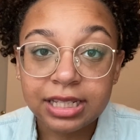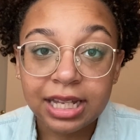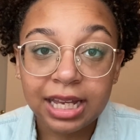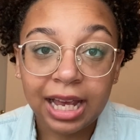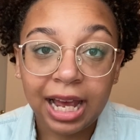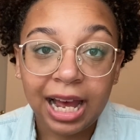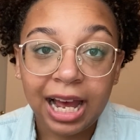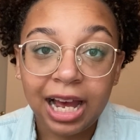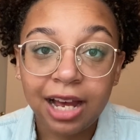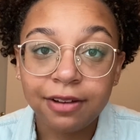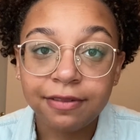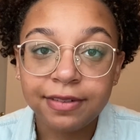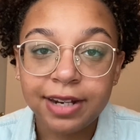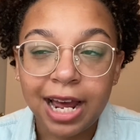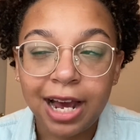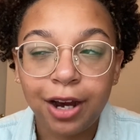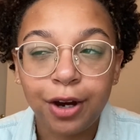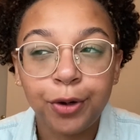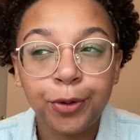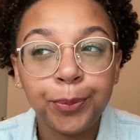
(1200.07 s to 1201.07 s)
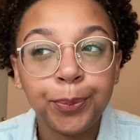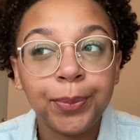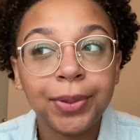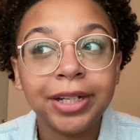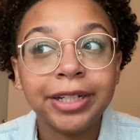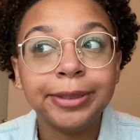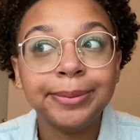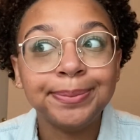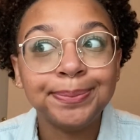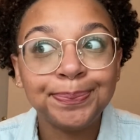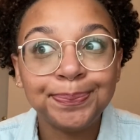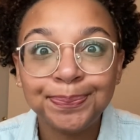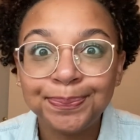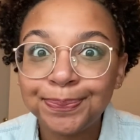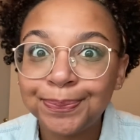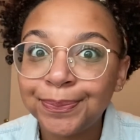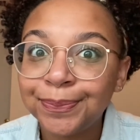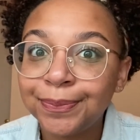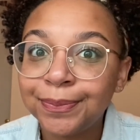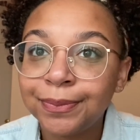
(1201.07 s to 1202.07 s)
like I have now, but
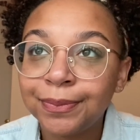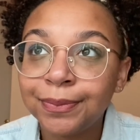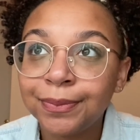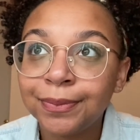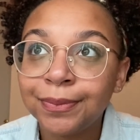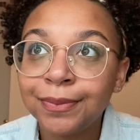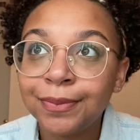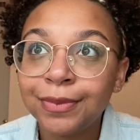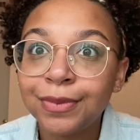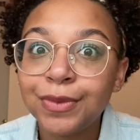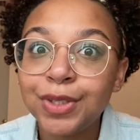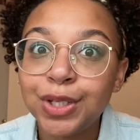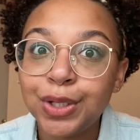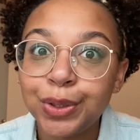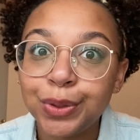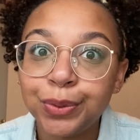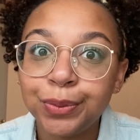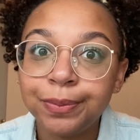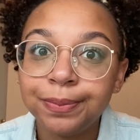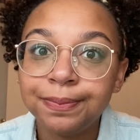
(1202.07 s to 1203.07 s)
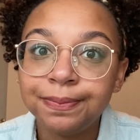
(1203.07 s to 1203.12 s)
2.